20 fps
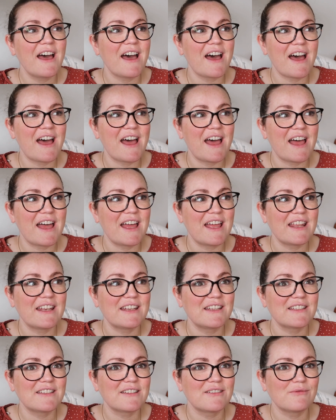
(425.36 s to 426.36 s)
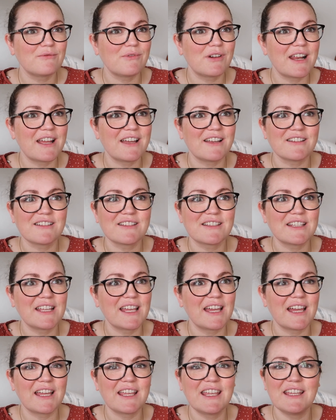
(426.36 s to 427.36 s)
And what else?
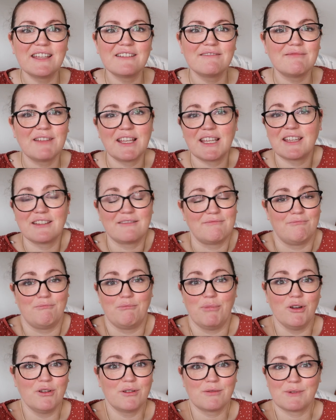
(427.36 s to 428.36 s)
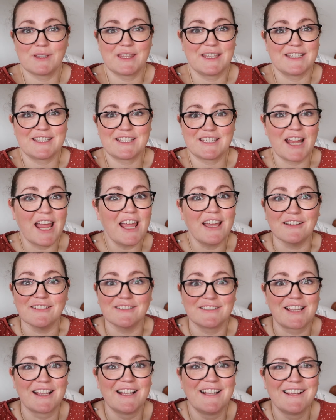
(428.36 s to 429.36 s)
Yeah, he, he can bond with his
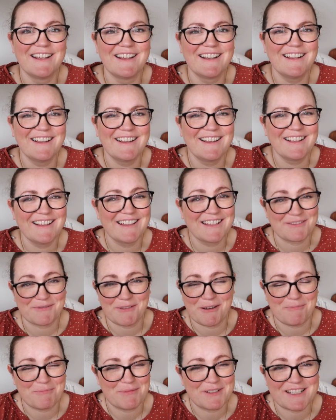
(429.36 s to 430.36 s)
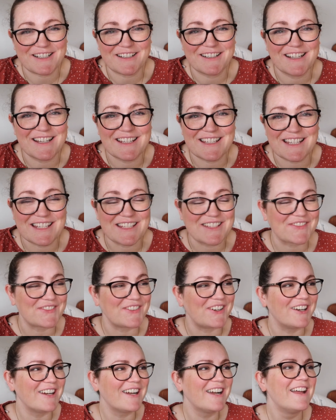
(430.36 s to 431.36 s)
child. That's what paternity is
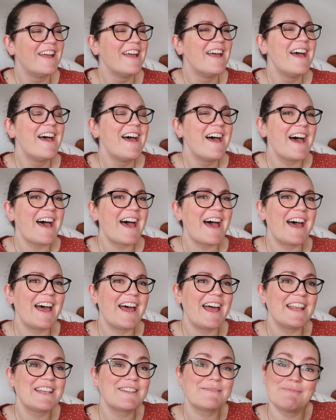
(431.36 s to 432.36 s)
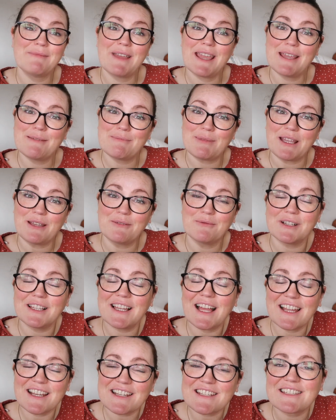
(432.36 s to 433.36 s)
for. And maybe
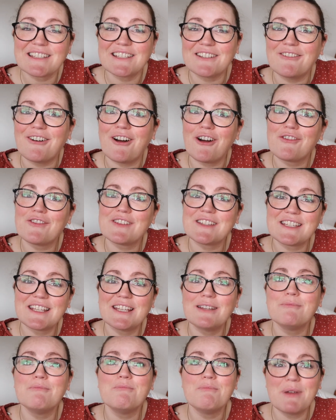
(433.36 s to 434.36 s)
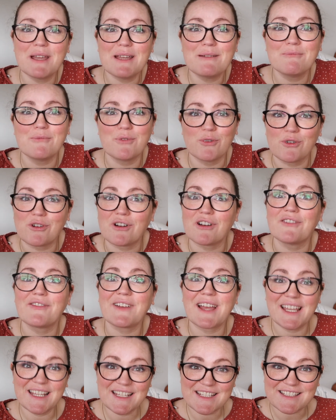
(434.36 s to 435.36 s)
we'll actually go off and see a bit more of
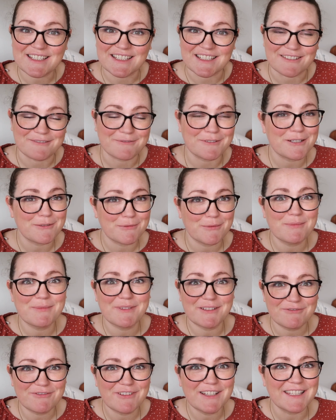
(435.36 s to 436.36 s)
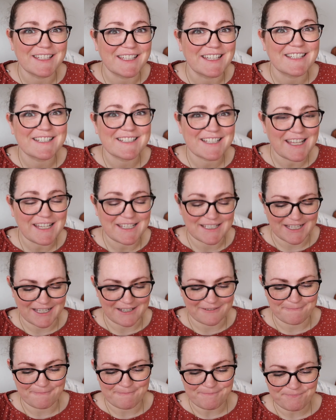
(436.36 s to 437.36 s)
Iceland, which will be really
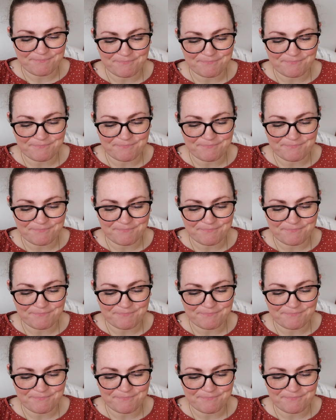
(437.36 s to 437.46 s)
exciting